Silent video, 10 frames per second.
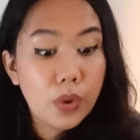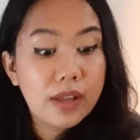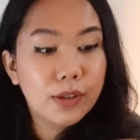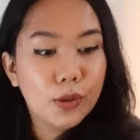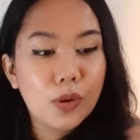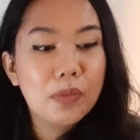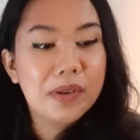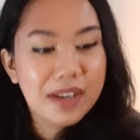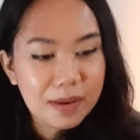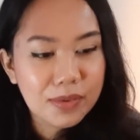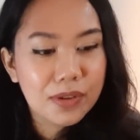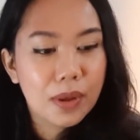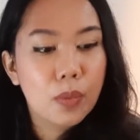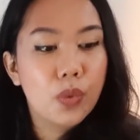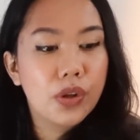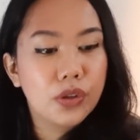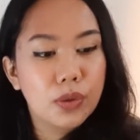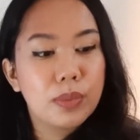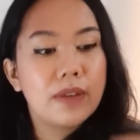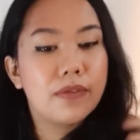But will you open up to them?
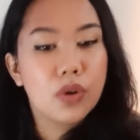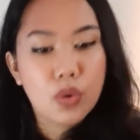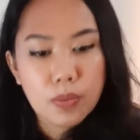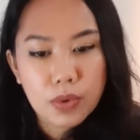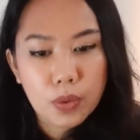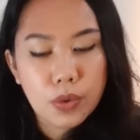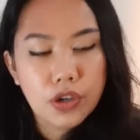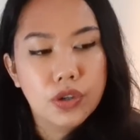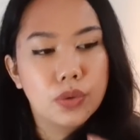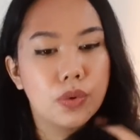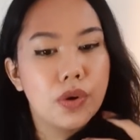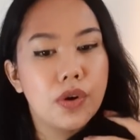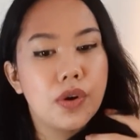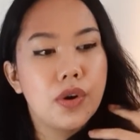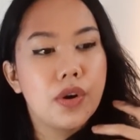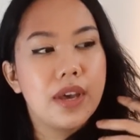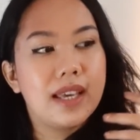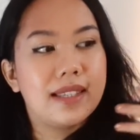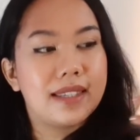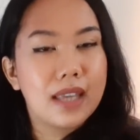Will you be vulnerable? Would you
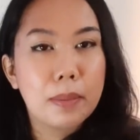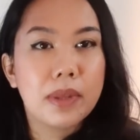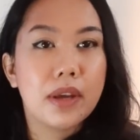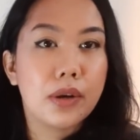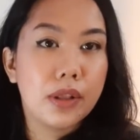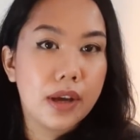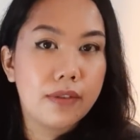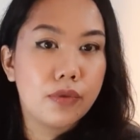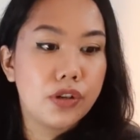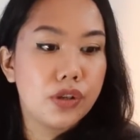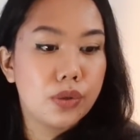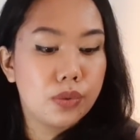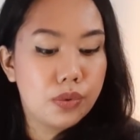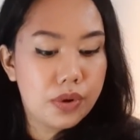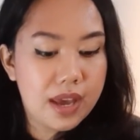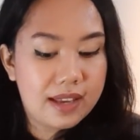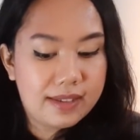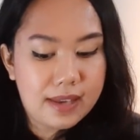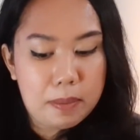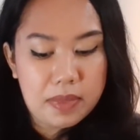accept their love? Would you
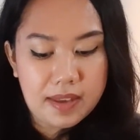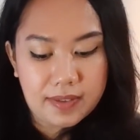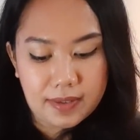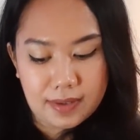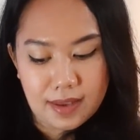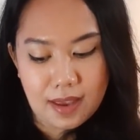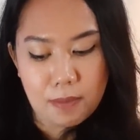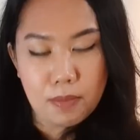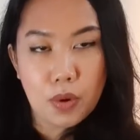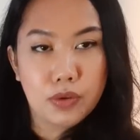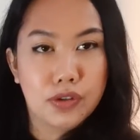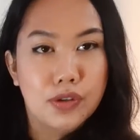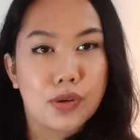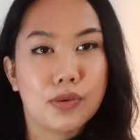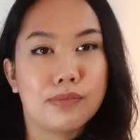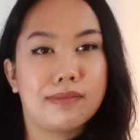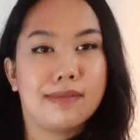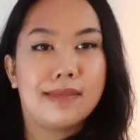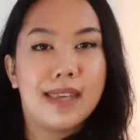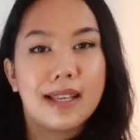accept this emotional
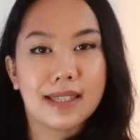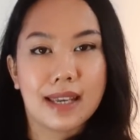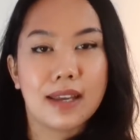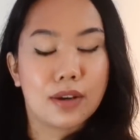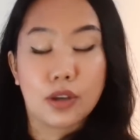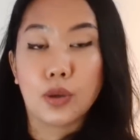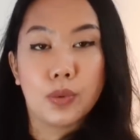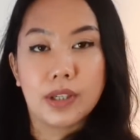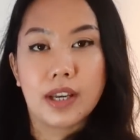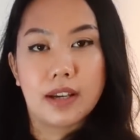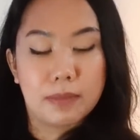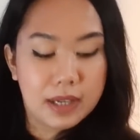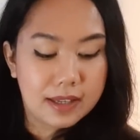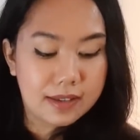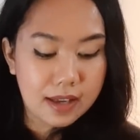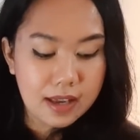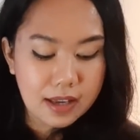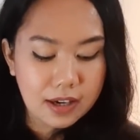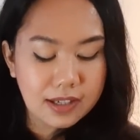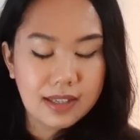get together? You will not, because
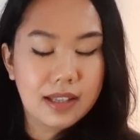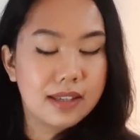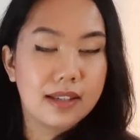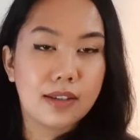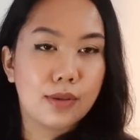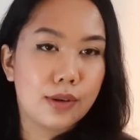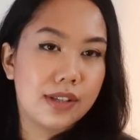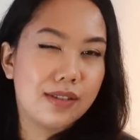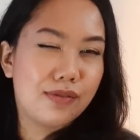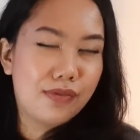you're still a Six of Swords.